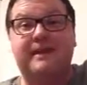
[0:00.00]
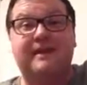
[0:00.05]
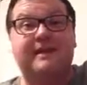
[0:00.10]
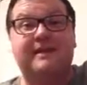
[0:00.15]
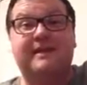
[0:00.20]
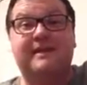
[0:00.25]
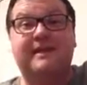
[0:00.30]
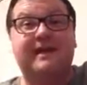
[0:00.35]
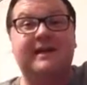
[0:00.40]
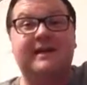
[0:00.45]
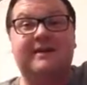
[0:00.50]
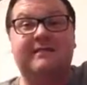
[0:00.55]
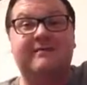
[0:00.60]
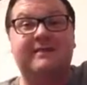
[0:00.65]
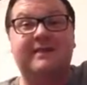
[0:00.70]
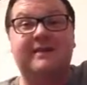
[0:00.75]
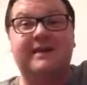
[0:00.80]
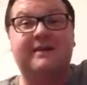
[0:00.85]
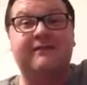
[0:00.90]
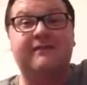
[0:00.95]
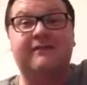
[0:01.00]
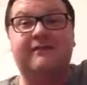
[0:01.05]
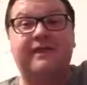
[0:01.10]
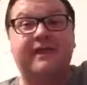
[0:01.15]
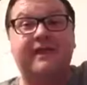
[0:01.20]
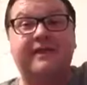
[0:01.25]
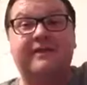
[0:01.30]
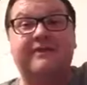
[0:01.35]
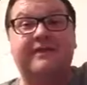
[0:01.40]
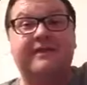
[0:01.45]
accessories to
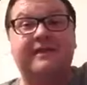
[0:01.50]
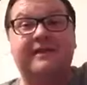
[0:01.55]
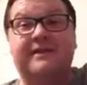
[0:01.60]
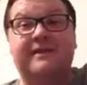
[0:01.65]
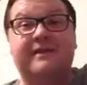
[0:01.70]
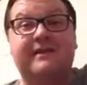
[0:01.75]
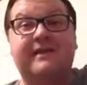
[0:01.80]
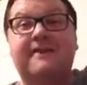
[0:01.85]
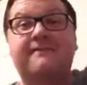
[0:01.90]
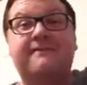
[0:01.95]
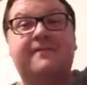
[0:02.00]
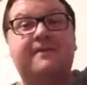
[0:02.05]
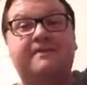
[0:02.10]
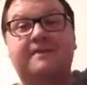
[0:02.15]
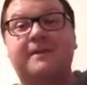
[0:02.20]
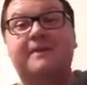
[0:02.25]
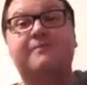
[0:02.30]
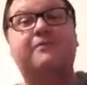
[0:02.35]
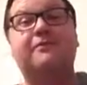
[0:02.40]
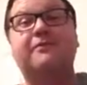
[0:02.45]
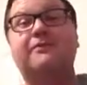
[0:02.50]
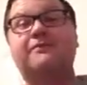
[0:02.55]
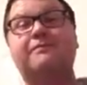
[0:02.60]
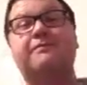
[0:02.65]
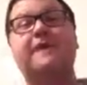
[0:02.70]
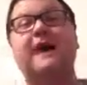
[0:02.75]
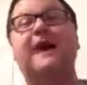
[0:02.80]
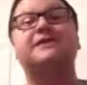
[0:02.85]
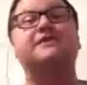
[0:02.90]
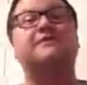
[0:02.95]
figures and stuff that people
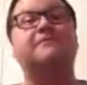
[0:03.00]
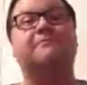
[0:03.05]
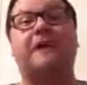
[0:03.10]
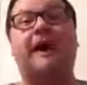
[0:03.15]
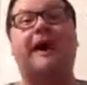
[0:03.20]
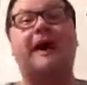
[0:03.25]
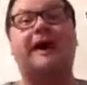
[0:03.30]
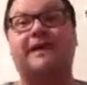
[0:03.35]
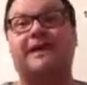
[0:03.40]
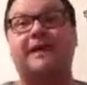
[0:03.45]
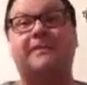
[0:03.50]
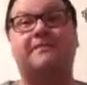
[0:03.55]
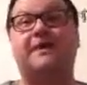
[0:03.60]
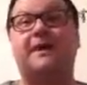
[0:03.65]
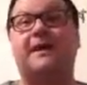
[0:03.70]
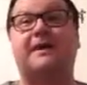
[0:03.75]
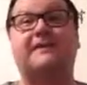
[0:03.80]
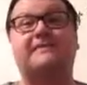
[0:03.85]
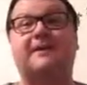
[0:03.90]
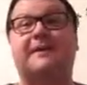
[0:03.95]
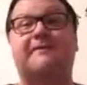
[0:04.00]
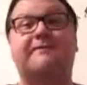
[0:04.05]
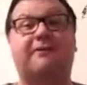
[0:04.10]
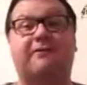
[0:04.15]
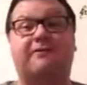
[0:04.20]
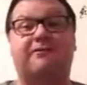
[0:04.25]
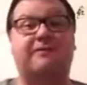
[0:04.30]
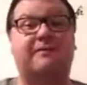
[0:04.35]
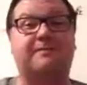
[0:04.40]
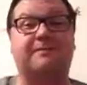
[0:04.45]
actually buy on eBay. I've
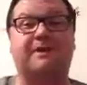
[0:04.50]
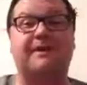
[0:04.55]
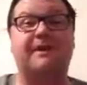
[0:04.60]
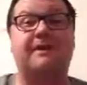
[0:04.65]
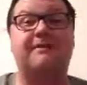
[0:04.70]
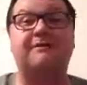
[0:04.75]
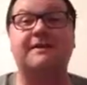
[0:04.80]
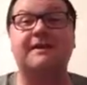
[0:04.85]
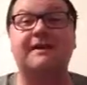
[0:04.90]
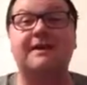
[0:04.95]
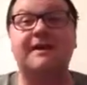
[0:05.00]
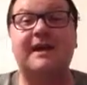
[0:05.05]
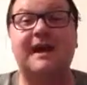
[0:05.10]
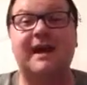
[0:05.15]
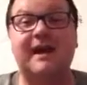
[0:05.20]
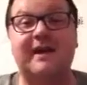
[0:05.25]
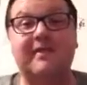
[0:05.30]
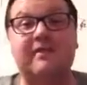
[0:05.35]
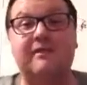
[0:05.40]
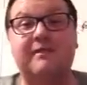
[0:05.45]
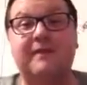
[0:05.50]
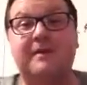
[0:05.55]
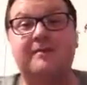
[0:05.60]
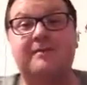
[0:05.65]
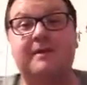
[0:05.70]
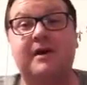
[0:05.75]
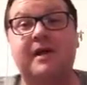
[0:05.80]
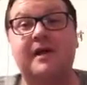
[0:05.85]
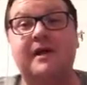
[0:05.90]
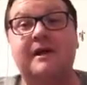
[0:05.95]
sold some stuff, had a little bit
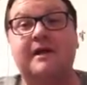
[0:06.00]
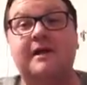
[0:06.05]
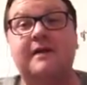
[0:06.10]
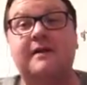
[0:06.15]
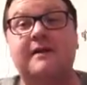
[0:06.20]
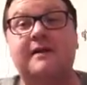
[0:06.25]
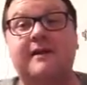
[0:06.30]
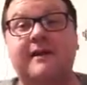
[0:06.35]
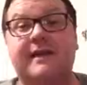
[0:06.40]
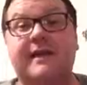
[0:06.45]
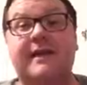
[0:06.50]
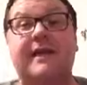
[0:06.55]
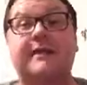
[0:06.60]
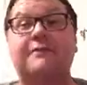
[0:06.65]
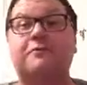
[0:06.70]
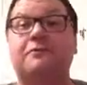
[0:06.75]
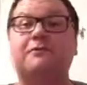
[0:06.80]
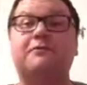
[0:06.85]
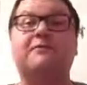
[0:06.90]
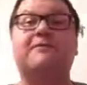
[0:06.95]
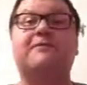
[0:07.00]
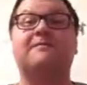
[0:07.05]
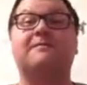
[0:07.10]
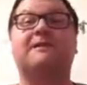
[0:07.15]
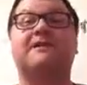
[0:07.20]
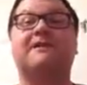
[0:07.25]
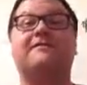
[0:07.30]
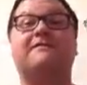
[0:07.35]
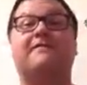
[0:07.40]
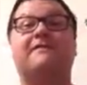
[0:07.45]
of money, so I decided to order some
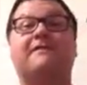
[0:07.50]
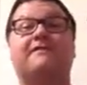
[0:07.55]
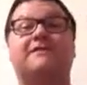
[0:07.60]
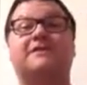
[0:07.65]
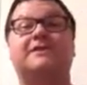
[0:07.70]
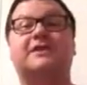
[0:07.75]
stuff off of